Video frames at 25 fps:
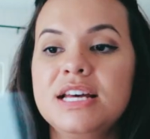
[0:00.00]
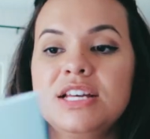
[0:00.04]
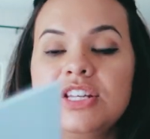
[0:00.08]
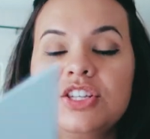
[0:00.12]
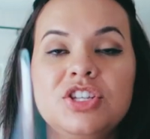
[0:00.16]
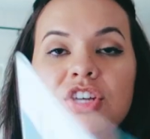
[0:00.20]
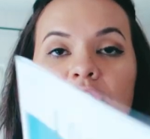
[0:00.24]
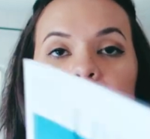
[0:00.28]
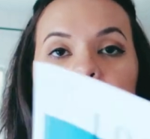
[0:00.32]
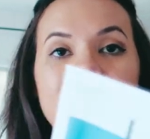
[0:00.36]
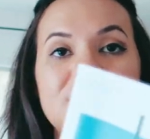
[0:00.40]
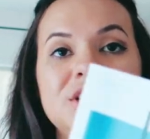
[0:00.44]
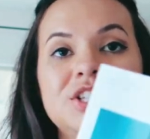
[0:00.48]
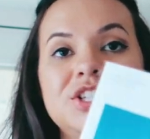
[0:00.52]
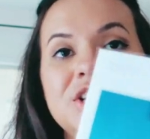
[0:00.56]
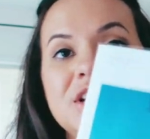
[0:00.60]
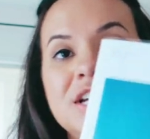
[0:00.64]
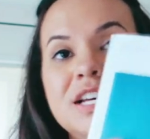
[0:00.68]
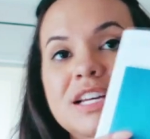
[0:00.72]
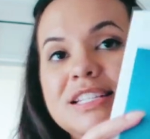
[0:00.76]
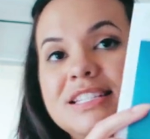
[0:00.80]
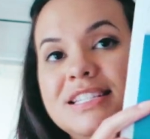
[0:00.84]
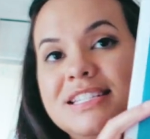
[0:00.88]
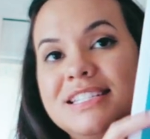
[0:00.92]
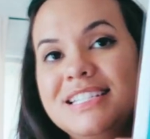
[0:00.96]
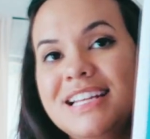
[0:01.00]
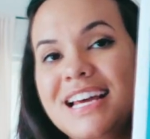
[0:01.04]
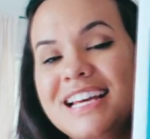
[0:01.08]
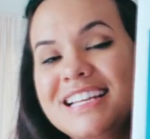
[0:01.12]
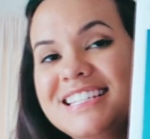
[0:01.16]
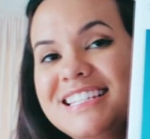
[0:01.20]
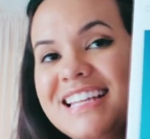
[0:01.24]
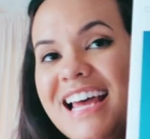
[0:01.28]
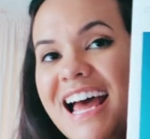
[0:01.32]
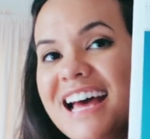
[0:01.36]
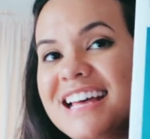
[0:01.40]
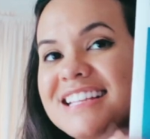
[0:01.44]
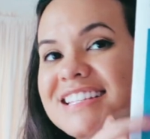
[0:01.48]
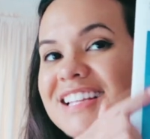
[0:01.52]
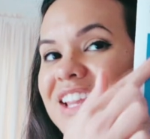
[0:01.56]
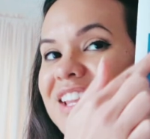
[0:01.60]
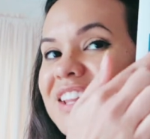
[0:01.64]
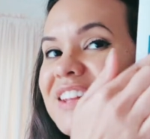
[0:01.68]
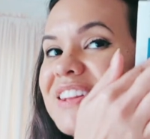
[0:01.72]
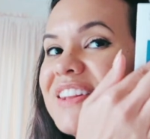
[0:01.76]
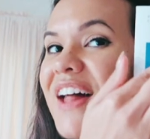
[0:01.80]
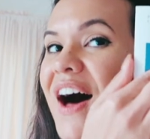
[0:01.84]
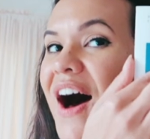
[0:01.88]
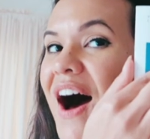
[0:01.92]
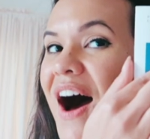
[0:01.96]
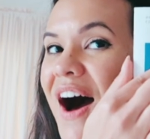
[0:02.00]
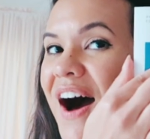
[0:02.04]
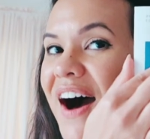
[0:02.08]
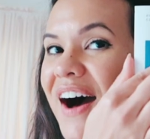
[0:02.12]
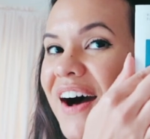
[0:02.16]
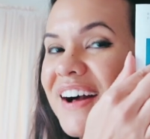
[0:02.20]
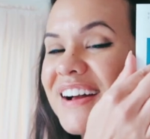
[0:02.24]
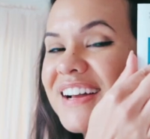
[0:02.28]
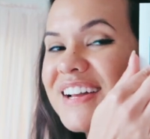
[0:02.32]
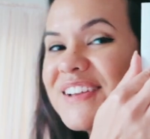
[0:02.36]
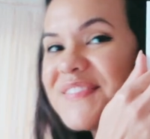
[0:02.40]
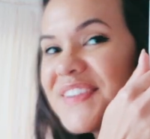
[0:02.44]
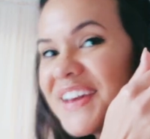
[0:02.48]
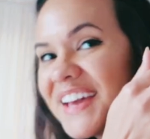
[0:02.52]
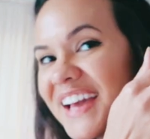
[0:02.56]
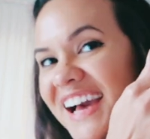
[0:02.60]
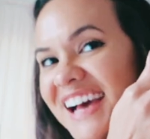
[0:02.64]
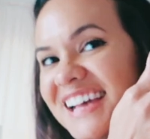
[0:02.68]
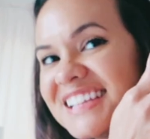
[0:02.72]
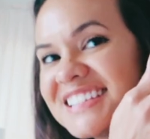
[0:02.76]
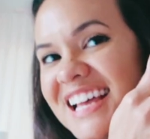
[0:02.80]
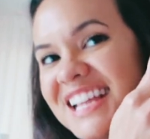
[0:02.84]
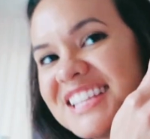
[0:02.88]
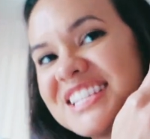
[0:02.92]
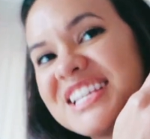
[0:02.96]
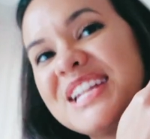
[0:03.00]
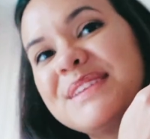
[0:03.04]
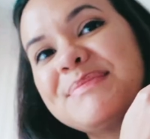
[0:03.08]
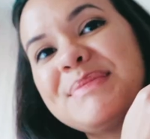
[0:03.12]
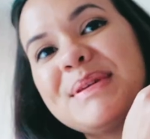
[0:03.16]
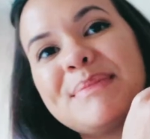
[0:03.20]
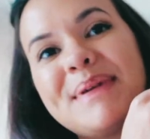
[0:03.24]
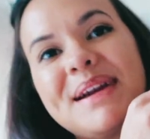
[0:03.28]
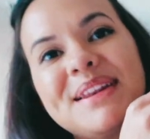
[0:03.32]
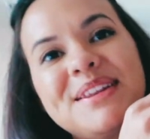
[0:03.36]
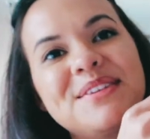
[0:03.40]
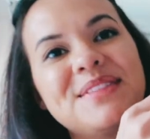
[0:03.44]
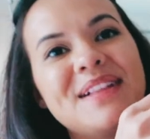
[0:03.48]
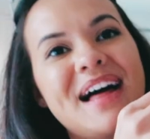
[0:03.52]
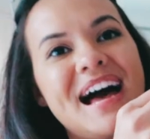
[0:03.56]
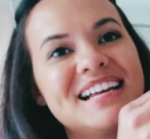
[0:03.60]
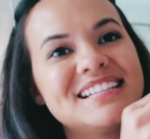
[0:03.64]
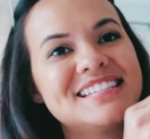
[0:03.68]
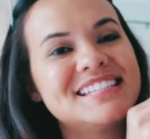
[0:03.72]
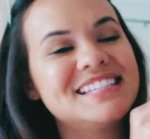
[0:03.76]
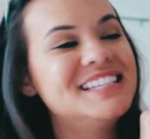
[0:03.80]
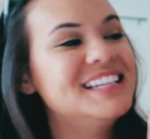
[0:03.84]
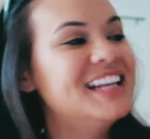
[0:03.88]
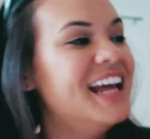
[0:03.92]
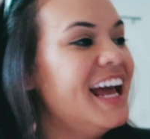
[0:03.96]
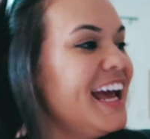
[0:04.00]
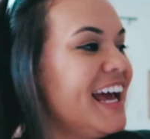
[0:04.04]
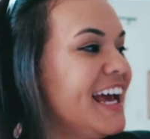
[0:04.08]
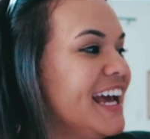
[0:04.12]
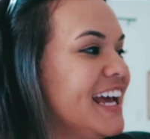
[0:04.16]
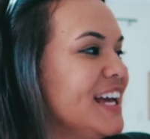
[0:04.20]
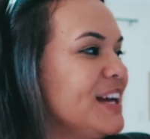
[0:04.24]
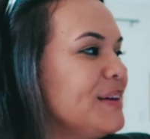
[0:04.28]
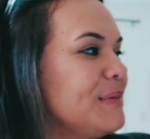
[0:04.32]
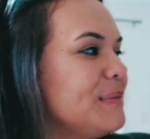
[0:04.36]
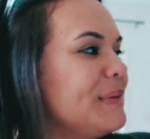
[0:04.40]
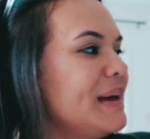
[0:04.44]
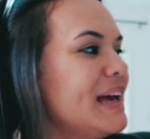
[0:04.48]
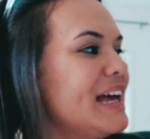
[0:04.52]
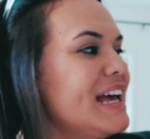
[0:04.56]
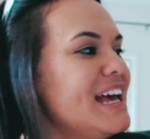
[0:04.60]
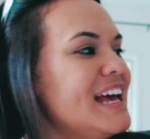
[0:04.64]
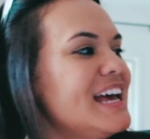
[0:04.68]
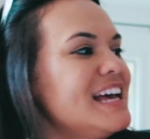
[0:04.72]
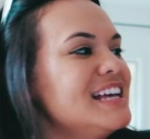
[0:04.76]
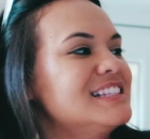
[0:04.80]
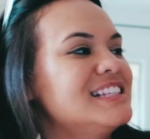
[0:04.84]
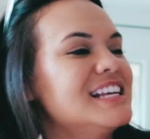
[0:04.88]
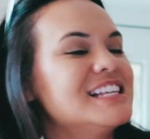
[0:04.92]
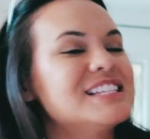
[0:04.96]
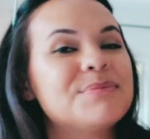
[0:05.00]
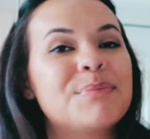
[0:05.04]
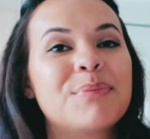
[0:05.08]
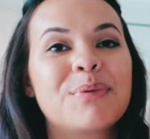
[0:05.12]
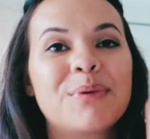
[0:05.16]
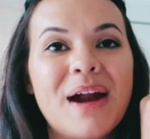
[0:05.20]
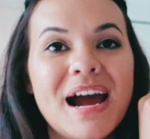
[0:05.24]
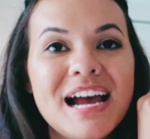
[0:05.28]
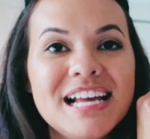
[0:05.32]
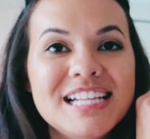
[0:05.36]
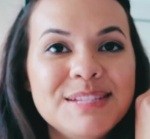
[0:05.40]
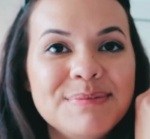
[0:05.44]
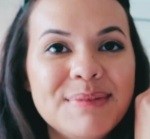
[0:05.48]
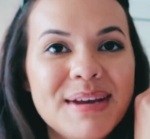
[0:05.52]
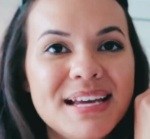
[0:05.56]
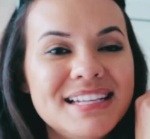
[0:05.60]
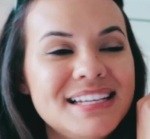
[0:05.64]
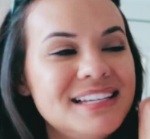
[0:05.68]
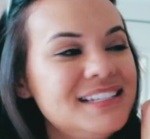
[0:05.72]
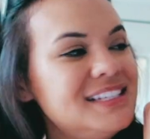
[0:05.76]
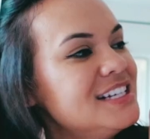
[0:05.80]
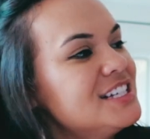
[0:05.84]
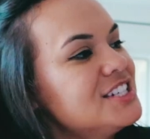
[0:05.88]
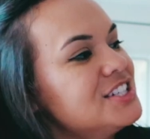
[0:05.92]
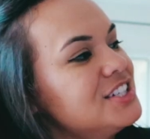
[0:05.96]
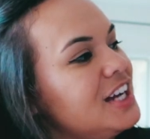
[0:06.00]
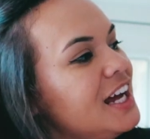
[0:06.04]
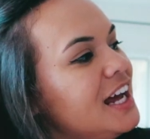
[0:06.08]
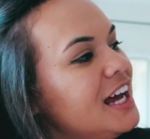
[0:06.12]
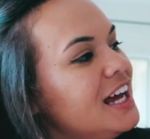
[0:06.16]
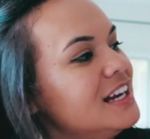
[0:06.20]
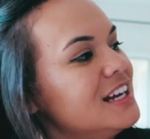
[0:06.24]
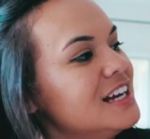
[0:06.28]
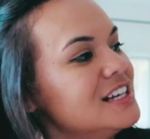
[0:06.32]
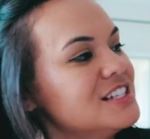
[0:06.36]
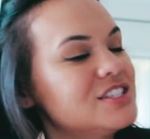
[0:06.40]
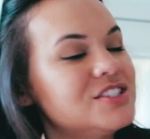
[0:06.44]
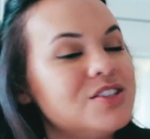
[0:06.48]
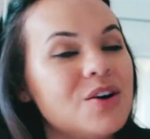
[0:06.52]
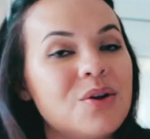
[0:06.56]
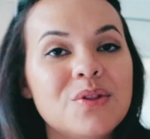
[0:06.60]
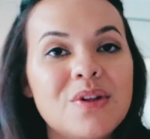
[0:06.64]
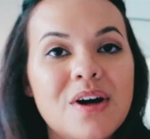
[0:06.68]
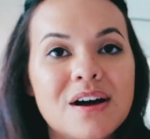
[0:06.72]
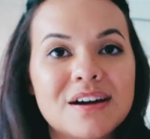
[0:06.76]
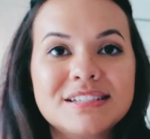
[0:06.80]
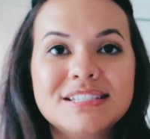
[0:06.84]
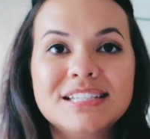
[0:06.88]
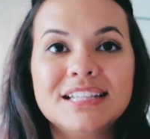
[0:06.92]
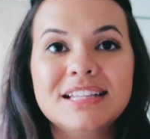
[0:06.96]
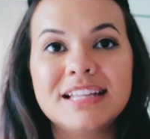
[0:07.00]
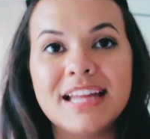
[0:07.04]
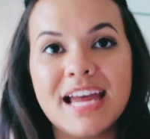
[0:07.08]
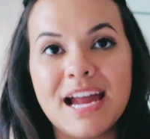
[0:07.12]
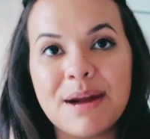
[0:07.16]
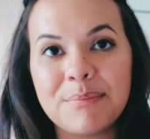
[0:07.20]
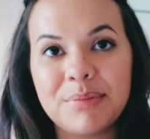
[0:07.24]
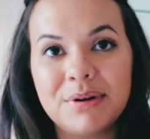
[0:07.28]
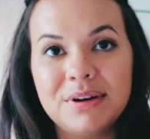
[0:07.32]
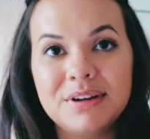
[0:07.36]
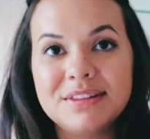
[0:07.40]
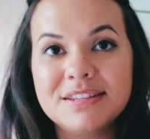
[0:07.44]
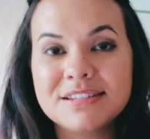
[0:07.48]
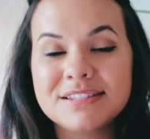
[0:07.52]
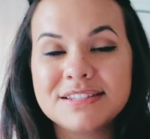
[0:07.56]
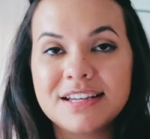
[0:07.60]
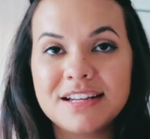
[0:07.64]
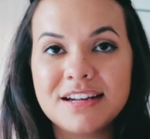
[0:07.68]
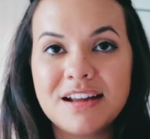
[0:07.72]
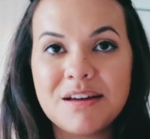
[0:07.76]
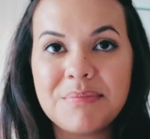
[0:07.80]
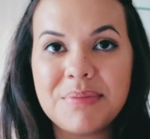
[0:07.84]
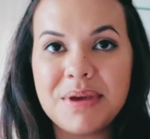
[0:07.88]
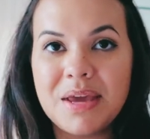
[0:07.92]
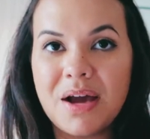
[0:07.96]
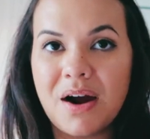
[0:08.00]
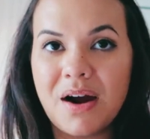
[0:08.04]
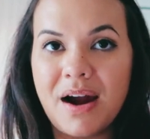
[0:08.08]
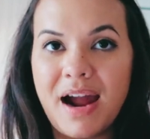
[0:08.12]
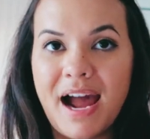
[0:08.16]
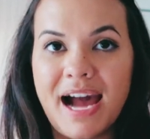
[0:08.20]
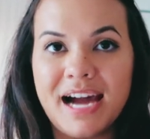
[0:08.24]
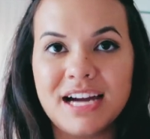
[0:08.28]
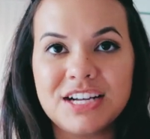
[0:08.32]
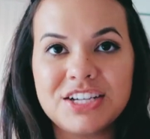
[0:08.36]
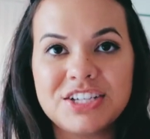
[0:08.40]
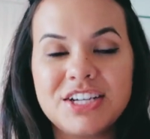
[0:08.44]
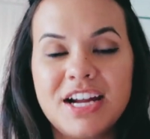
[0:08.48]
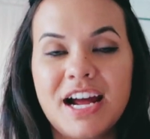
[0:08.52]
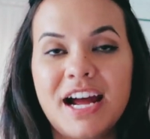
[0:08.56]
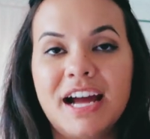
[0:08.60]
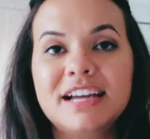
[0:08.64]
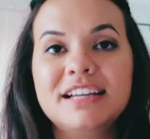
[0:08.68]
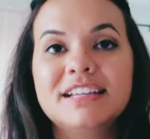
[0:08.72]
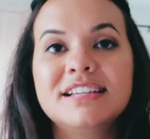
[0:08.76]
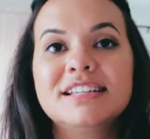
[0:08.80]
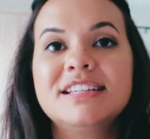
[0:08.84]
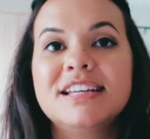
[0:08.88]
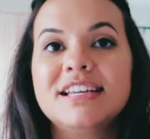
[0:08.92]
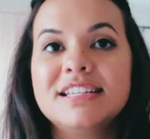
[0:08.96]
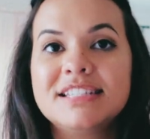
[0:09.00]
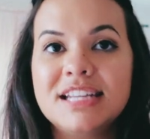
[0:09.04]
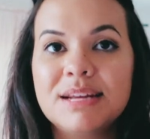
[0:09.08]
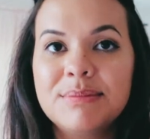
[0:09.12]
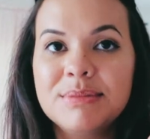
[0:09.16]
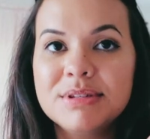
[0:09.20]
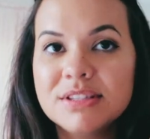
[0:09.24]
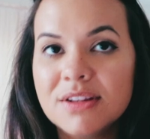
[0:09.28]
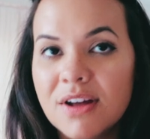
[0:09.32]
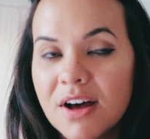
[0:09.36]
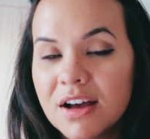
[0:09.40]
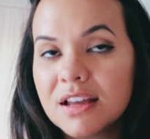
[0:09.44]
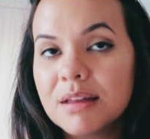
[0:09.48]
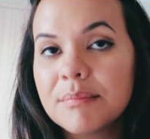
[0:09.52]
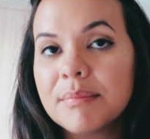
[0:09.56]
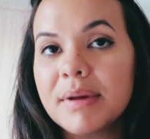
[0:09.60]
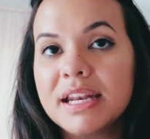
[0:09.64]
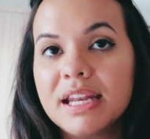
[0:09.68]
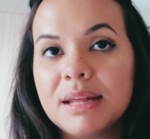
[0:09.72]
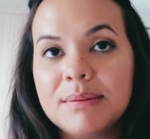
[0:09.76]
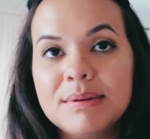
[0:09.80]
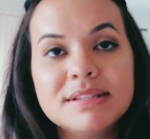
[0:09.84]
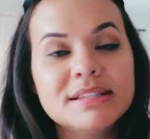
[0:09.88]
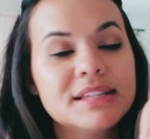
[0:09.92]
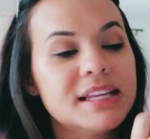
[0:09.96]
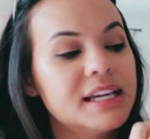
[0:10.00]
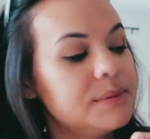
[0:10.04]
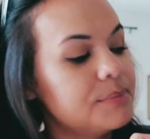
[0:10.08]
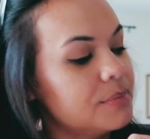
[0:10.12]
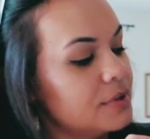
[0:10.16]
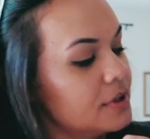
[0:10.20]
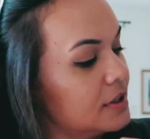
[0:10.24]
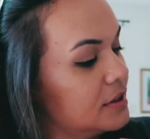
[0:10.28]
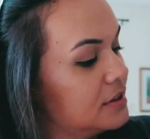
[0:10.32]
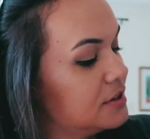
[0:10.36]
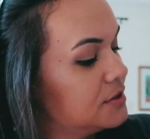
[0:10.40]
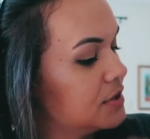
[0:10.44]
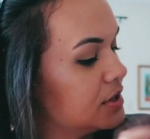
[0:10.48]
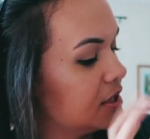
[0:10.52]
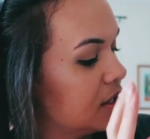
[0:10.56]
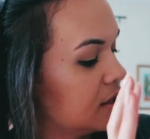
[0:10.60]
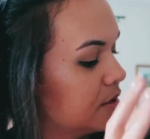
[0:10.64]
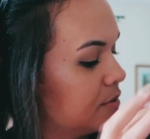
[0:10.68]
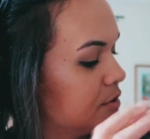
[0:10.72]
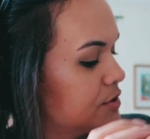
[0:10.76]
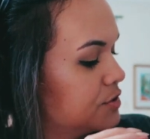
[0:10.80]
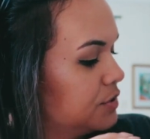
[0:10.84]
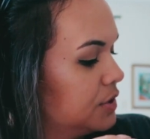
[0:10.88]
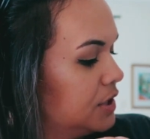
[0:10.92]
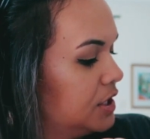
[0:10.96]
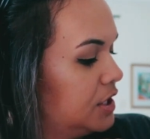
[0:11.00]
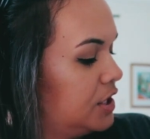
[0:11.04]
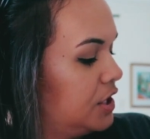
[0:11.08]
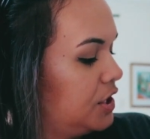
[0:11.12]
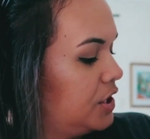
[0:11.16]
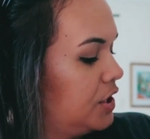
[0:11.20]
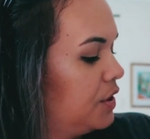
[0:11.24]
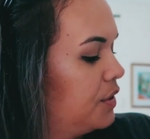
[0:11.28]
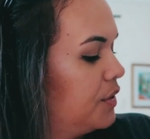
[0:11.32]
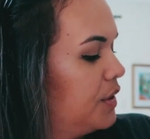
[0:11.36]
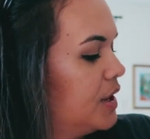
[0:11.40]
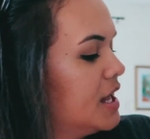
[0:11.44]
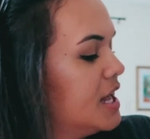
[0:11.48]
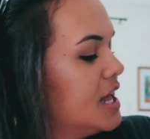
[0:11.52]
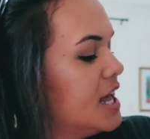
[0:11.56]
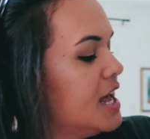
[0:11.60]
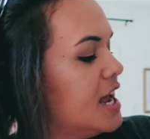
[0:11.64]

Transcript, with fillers: So it just says long because that's gonna be my new last name. It says bridesmaid edition. So long to Lambert is gonna be our hashtag because his name is long and my name is Lambert. So I thought that was really cute.